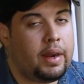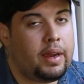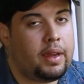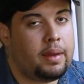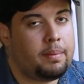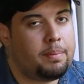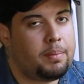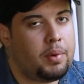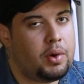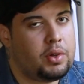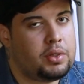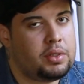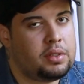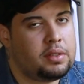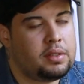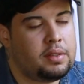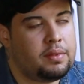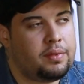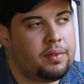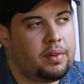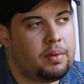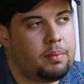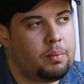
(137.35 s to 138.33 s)
where I
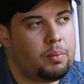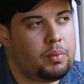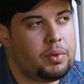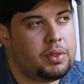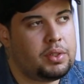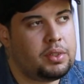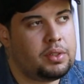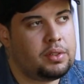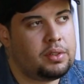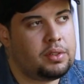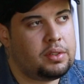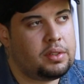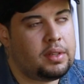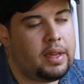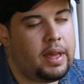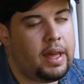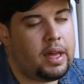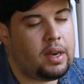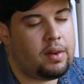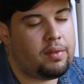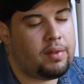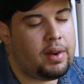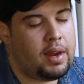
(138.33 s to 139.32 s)
purchased it from, which is
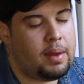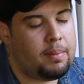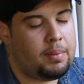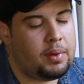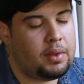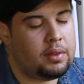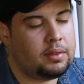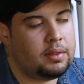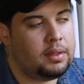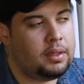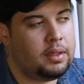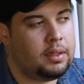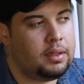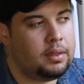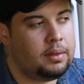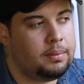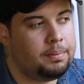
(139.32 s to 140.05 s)
Adorama.